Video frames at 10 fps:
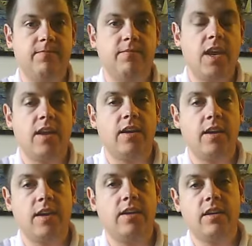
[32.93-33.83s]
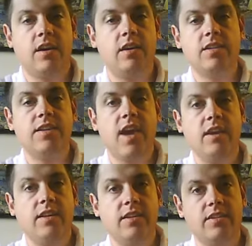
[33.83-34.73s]
had a heart
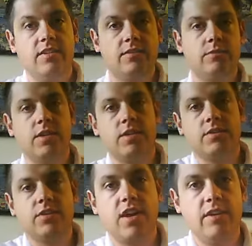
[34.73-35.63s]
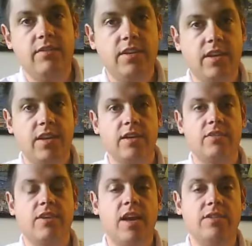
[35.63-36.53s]
attack when he was driving
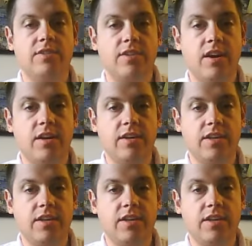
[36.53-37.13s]
and crashed his car,